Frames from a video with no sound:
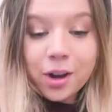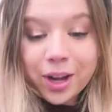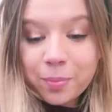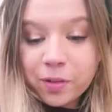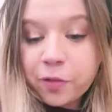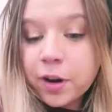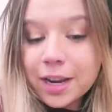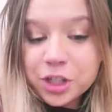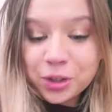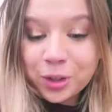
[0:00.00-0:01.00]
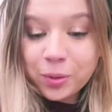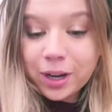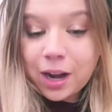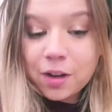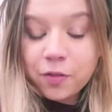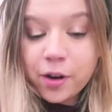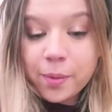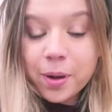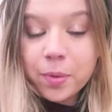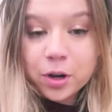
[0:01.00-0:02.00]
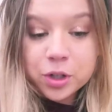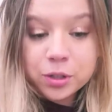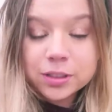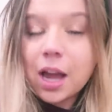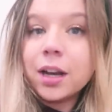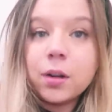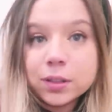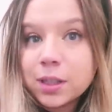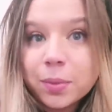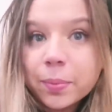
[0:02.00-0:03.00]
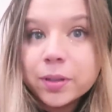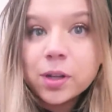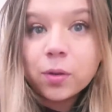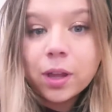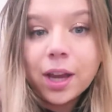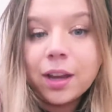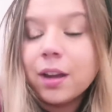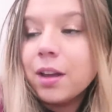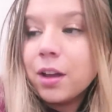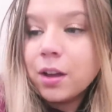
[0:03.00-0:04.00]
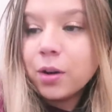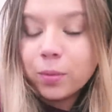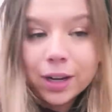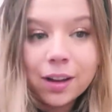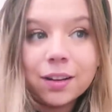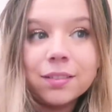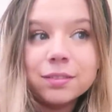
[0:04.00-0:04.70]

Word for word: Okay, before I show you what I got from Marshalls, I know some people don't like Rae Dunn.